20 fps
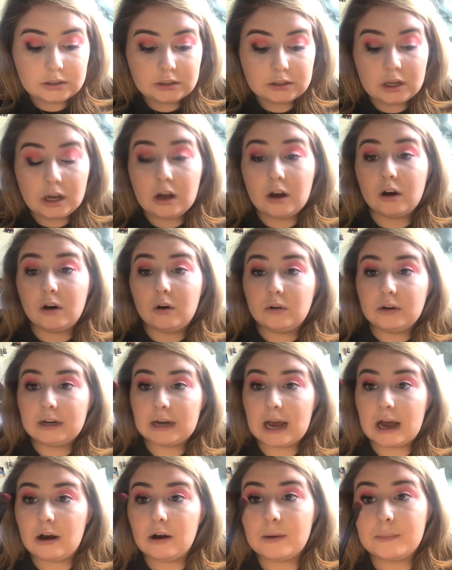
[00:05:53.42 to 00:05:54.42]
So
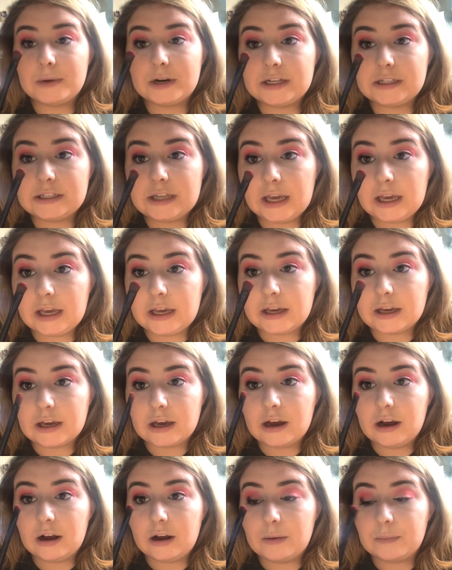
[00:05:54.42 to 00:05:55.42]
now I'm going to take
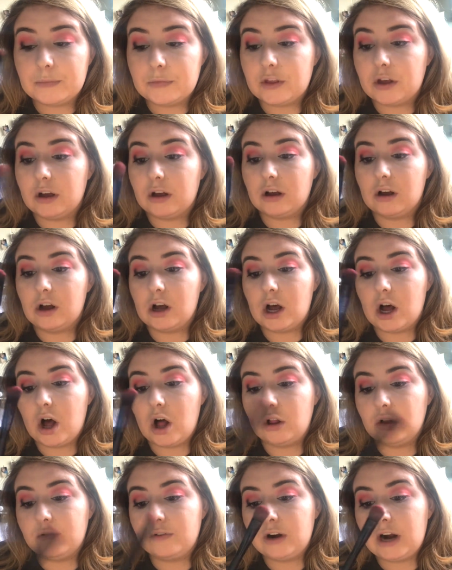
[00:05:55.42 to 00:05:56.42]
the
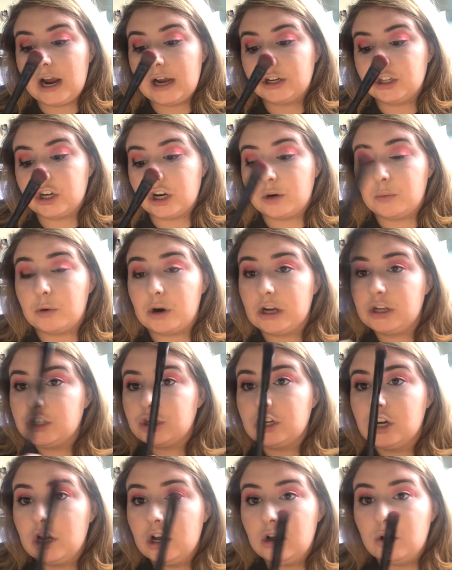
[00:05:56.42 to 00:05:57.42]
all over eyeshadow
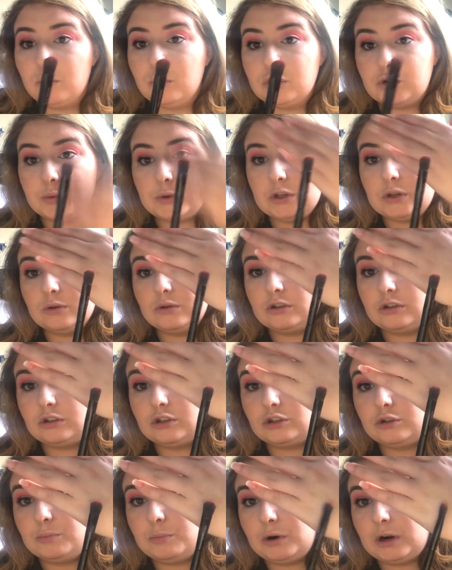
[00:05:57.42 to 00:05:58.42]
brush, which we
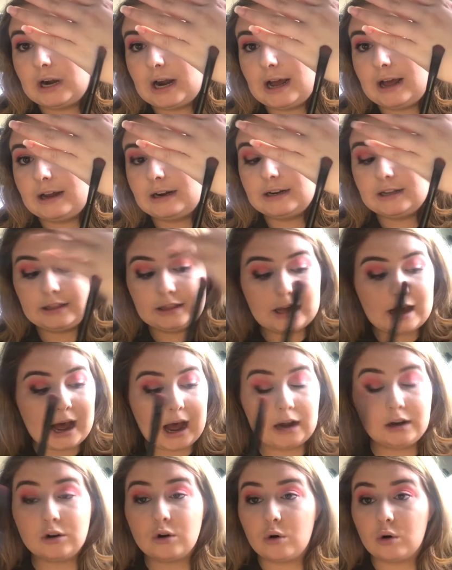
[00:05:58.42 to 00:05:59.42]
used to put on the
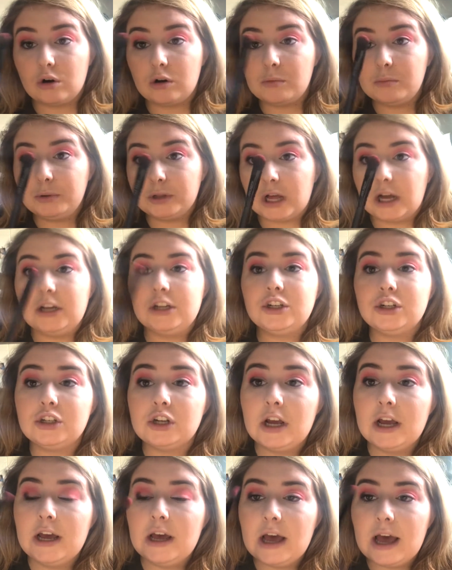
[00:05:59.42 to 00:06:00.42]
Hot Coral Blush,
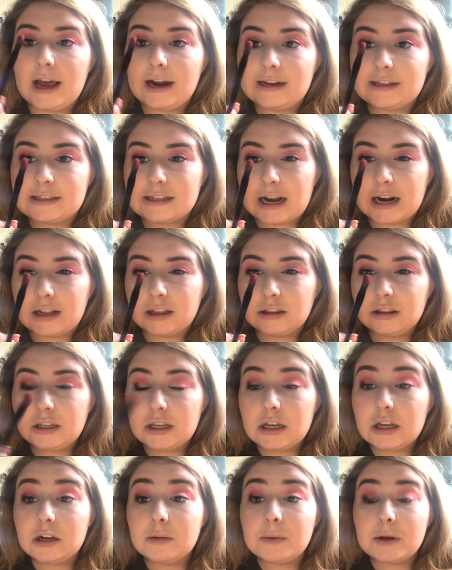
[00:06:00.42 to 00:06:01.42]
and it's got a
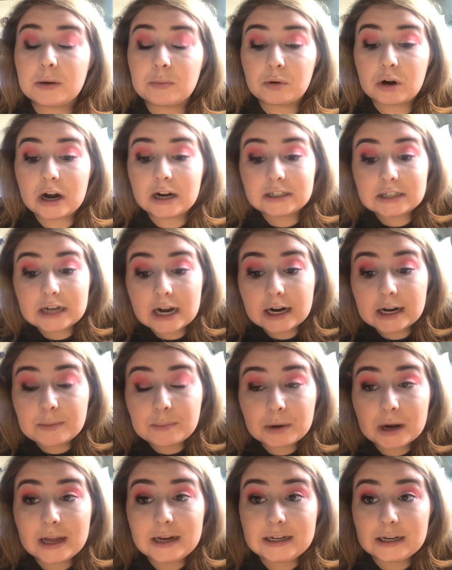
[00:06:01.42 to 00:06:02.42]
little bit of product on it,
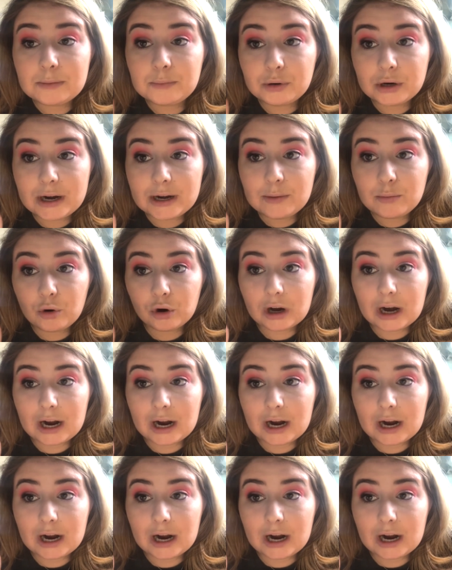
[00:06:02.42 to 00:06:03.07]
but I didn't put any more